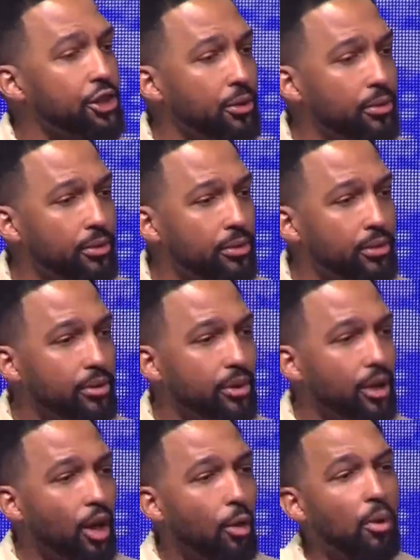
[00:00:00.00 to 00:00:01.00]
you.
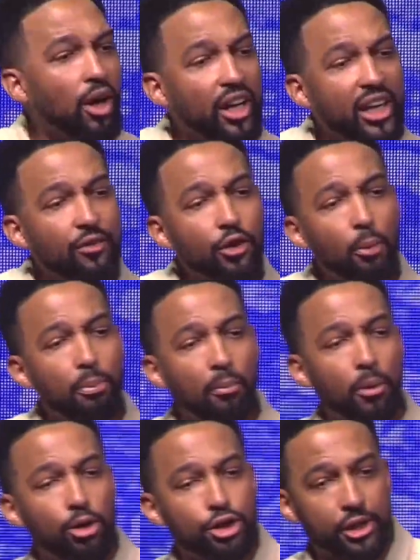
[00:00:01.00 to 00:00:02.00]
We're going to give you a
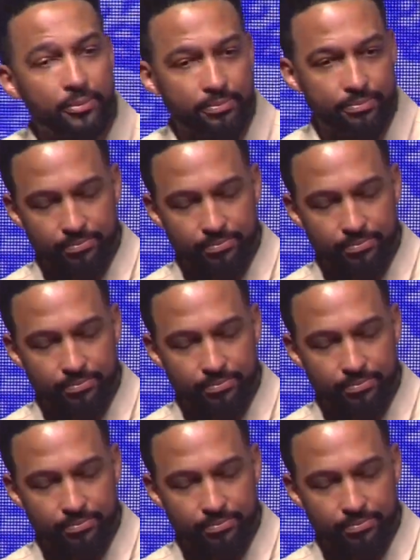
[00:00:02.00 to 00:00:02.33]
promotion.